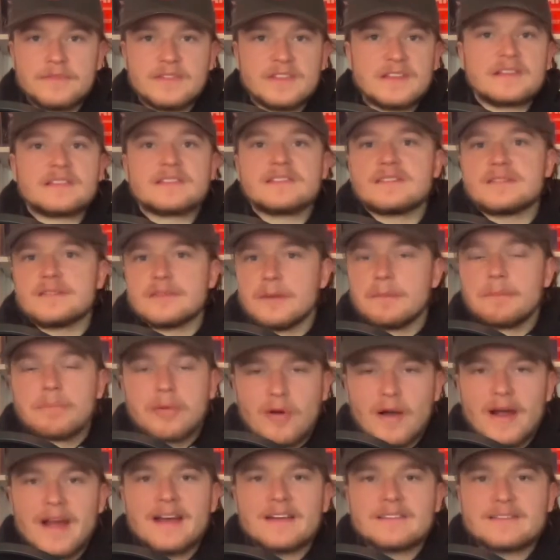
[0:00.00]
the
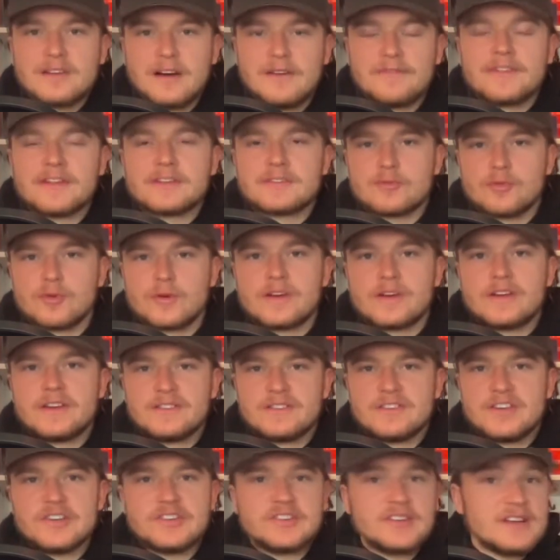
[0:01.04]
brass of this
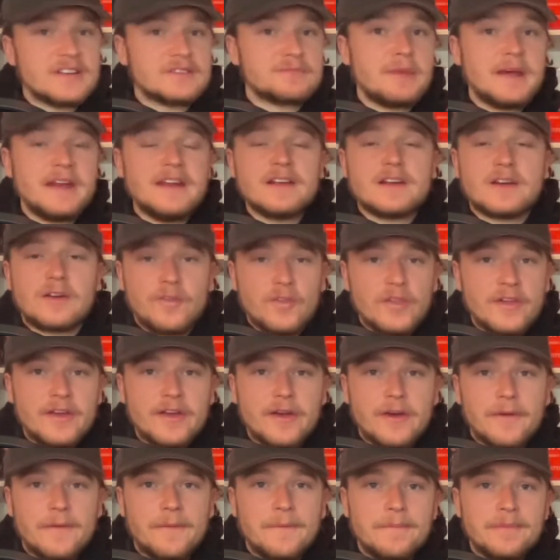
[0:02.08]
organization has made it clear